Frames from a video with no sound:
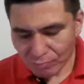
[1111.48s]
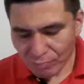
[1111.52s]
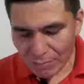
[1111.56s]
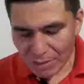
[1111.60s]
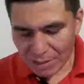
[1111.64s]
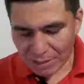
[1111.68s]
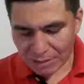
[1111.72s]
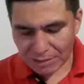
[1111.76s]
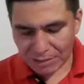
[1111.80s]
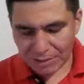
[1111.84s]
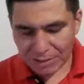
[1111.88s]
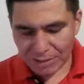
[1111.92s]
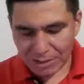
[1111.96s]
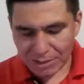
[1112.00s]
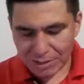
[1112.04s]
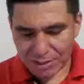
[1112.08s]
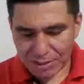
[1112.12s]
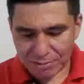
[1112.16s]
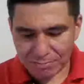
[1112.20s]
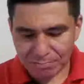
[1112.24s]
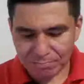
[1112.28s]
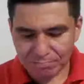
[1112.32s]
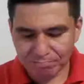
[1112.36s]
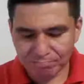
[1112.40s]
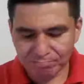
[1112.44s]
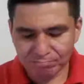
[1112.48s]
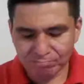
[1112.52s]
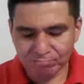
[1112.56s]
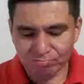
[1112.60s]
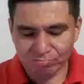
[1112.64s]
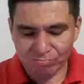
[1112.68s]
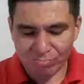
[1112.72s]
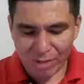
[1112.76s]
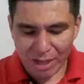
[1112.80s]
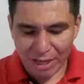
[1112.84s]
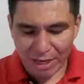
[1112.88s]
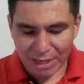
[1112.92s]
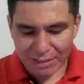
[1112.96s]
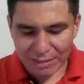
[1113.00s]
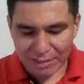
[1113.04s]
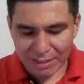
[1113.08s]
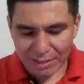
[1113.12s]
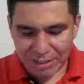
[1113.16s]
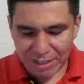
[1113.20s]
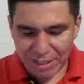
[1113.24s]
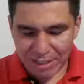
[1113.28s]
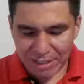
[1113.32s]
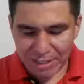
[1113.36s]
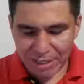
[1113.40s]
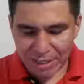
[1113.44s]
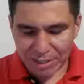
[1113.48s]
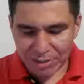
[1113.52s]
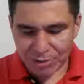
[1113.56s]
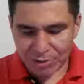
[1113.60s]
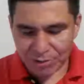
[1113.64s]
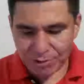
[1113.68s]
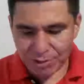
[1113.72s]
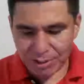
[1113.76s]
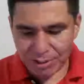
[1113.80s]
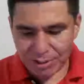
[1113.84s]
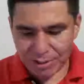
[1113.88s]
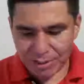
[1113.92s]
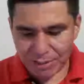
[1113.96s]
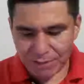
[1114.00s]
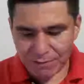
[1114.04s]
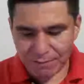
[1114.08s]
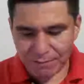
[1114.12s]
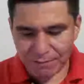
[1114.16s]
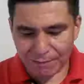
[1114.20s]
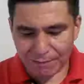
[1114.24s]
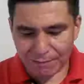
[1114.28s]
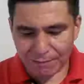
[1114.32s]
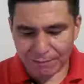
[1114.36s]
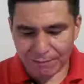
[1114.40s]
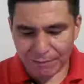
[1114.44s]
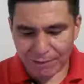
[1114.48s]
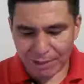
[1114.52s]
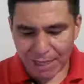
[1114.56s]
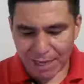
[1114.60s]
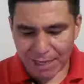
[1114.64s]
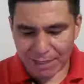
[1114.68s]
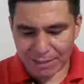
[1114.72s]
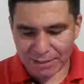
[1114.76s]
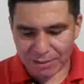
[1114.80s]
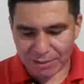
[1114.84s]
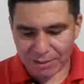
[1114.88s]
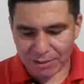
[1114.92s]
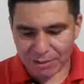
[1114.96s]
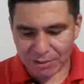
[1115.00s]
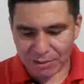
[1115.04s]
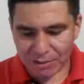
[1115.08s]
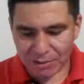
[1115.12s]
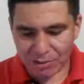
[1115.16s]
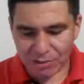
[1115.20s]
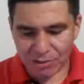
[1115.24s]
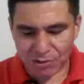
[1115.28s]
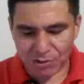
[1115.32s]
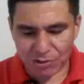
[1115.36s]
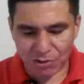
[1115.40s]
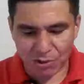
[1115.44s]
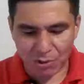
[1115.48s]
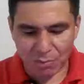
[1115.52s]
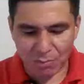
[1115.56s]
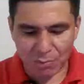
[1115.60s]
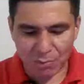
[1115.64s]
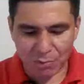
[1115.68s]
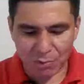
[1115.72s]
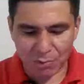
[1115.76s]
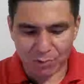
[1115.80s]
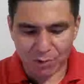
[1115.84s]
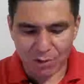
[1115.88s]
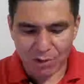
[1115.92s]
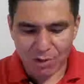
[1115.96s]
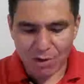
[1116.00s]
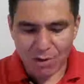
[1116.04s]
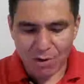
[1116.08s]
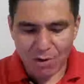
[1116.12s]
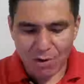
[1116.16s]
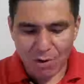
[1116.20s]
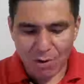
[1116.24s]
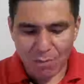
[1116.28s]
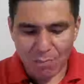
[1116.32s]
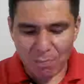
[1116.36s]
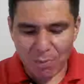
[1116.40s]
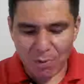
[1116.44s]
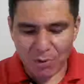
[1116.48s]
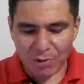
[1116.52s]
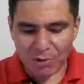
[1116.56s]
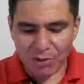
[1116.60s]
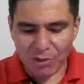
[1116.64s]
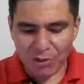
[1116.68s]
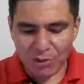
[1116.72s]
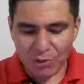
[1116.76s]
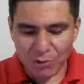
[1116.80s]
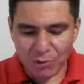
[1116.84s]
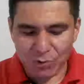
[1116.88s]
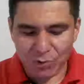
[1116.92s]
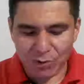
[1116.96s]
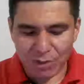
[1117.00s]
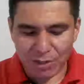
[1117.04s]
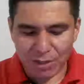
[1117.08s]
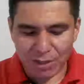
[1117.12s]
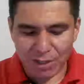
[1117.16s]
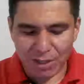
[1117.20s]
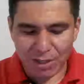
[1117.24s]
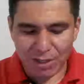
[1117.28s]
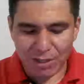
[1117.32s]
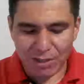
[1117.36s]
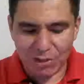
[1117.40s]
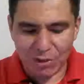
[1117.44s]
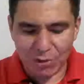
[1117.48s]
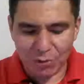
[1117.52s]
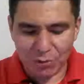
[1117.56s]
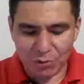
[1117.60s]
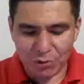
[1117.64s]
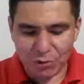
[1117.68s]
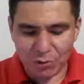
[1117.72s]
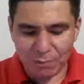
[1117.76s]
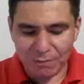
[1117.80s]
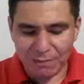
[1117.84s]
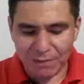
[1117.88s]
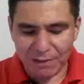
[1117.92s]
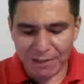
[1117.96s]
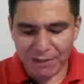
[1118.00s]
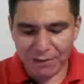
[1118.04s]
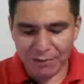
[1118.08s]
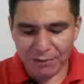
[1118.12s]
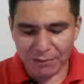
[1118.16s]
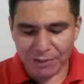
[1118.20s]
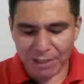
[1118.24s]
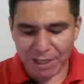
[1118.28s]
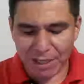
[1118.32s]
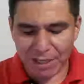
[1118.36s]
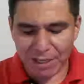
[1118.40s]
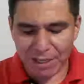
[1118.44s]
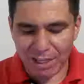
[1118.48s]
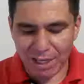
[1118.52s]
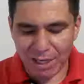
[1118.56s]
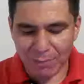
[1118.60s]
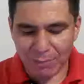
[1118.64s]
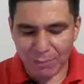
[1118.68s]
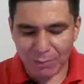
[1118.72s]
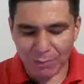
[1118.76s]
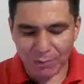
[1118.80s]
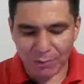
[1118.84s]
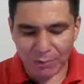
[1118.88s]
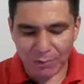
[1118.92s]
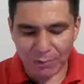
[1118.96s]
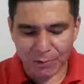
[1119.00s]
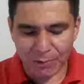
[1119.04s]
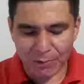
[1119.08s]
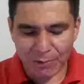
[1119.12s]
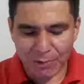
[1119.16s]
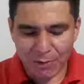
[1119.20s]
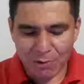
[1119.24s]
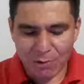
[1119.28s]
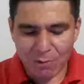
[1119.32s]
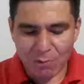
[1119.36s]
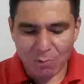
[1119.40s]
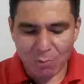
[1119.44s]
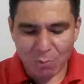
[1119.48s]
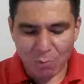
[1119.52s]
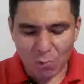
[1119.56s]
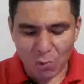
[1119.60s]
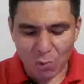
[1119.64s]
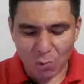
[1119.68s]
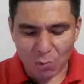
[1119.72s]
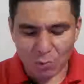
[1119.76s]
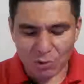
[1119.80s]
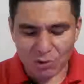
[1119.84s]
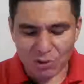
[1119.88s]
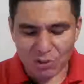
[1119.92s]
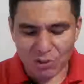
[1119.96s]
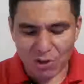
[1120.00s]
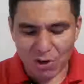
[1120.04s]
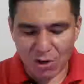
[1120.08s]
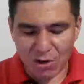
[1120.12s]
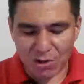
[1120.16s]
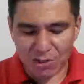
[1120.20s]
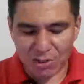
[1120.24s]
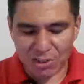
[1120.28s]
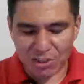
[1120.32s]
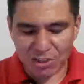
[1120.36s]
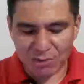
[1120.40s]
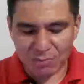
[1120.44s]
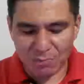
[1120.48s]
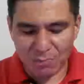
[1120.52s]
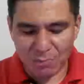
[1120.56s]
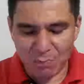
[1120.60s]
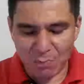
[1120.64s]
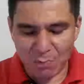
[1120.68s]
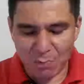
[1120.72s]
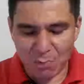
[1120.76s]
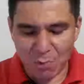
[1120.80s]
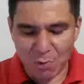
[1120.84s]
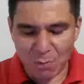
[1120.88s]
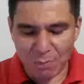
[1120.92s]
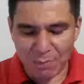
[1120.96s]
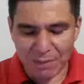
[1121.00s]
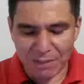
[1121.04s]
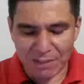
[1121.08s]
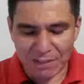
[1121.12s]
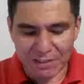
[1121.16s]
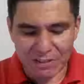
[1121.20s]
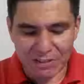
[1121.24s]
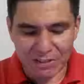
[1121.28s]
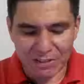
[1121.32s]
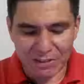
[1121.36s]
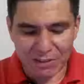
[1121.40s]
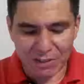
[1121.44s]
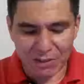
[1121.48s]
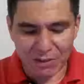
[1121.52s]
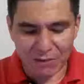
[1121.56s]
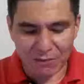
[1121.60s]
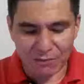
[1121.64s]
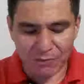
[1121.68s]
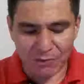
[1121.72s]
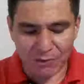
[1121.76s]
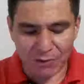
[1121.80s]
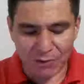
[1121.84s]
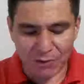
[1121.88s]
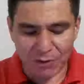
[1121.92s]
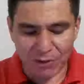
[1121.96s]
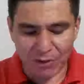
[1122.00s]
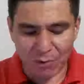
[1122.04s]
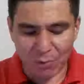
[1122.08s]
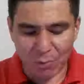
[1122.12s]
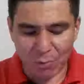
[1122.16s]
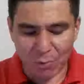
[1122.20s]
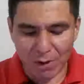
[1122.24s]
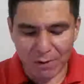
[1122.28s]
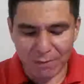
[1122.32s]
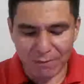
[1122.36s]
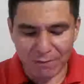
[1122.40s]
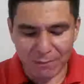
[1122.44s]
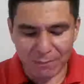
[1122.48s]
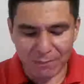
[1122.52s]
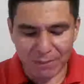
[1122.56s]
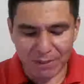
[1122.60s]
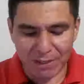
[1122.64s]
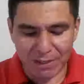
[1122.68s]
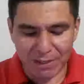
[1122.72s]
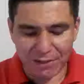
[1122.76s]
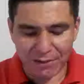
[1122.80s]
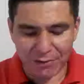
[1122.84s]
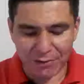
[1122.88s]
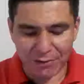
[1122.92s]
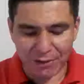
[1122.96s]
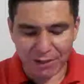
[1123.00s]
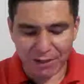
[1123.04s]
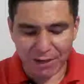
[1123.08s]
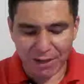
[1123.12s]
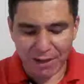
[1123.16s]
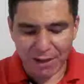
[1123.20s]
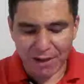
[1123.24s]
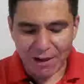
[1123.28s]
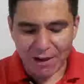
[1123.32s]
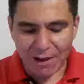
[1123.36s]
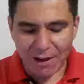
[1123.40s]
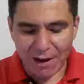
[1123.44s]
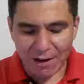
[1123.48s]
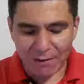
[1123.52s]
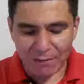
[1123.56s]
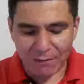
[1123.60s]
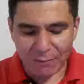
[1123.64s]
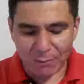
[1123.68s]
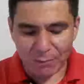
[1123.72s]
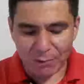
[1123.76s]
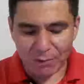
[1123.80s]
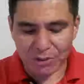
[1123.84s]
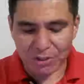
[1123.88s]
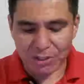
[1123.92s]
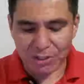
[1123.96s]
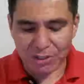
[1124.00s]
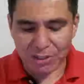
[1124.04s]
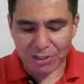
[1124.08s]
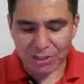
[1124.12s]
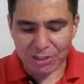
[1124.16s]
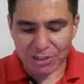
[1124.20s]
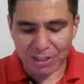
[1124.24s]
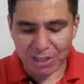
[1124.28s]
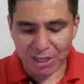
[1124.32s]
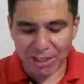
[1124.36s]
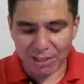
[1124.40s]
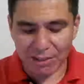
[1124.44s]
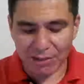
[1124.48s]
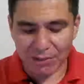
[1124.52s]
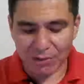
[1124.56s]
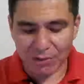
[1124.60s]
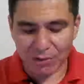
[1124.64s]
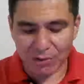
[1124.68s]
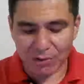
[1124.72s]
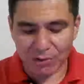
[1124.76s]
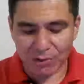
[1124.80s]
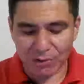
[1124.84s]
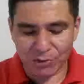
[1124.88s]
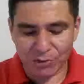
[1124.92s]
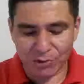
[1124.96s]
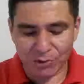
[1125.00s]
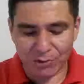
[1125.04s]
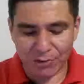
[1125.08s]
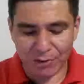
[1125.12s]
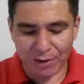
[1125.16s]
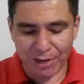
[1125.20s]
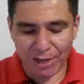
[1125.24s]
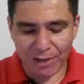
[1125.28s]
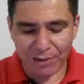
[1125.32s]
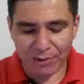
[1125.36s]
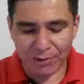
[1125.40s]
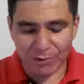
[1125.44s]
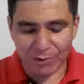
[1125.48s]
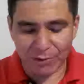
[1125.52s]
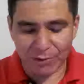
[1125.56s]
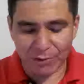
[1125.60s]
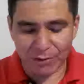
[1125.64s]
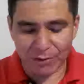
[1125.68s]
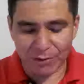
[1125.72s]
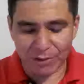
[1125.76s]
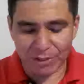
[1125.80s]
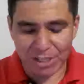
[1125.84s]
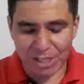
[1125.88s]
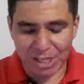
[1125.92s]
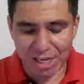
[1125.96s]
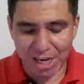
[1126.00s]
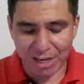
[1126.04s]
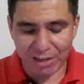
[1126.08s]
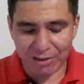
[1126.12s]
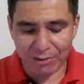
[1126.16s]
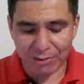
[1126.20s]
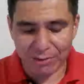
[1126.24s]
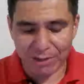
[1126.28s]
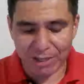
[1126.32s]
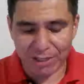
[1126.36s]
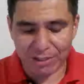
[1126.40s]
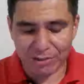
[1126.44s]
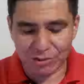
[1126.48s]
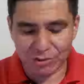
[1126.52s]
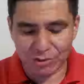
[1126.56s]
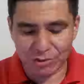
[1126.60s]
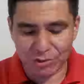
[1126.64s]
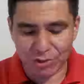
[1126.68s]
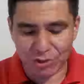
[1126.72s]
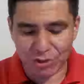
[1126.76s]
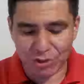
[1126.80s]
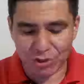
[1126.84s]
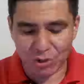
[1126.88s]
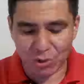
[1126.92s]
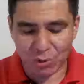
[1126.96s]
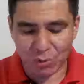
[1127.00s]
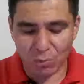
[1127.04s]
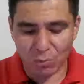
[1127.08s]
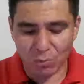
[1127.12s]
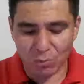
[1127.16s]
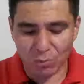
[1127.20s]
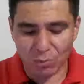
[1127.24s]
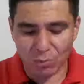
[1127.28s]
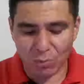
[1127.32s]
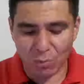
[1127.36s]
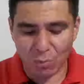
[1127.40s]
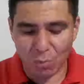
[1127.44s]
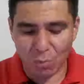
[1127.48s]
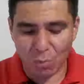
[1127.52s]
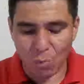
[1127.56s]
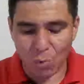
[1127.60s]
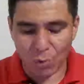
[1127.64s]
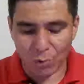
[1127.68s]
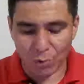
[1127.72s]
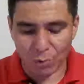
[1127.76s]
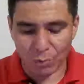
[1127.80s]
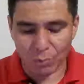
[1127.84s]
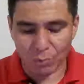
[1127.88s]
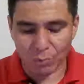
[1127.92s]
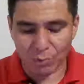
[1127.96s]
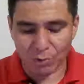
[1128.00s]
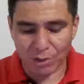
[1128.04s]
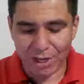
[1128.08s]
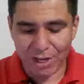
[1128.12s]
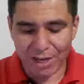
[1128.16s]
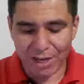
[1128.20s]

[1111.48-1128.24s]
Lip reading: It says, as a teenager, Lizzie Velasquez stumbled upon a YouTube video that labeled her world's ugliest woman instead of turning away from the internet. Afterwards, she decided to create her channel and to show the world